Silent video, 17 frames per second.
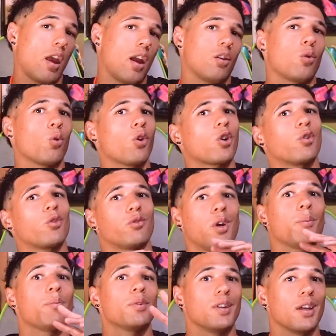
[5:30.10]
and or
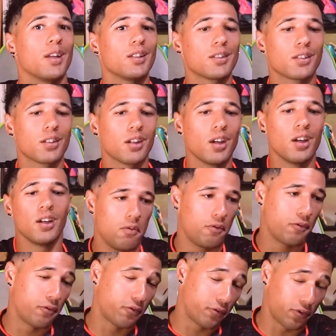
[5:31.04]
grip knit
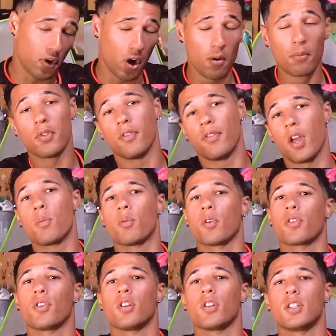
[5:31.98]
from the
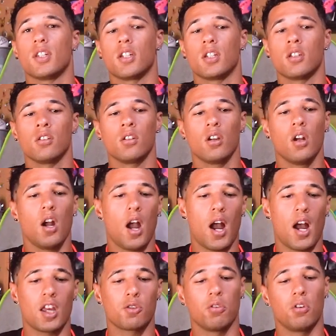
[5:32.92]
Vapor 13,
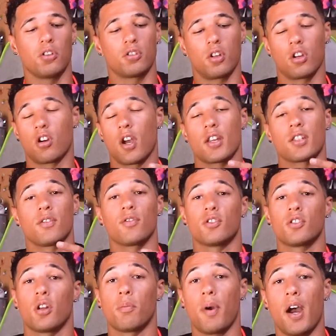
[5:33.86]
as well as aggressive
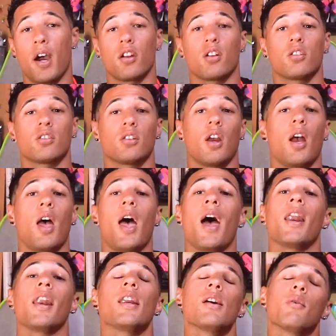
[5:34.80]
stud patterns,
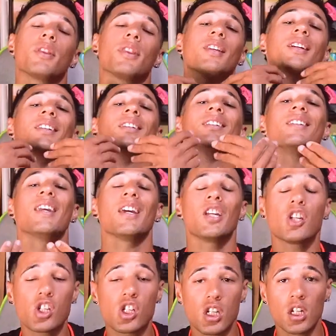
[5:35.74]
and with the
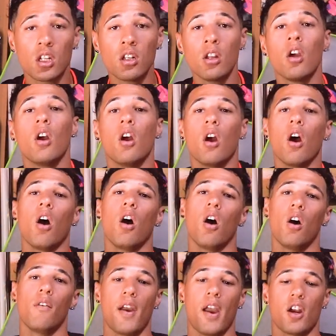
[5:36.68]
addition
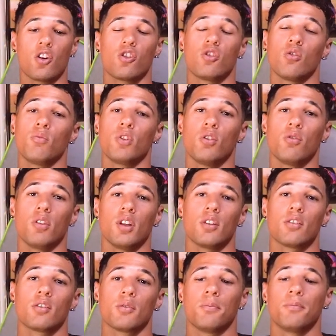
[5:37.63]
of air zoom
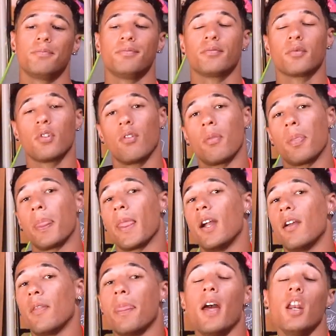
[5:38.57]
units.
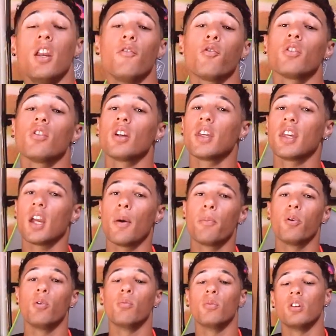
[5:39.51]
Then if we're looking
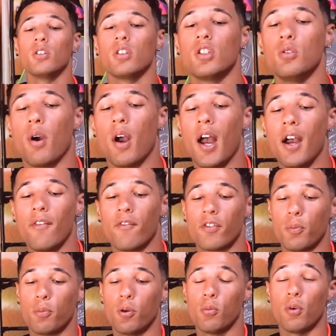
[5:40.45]
at Puma, you have
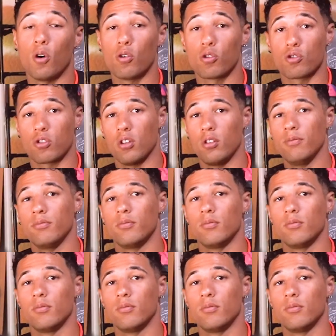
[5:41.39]
the Puma Ultra,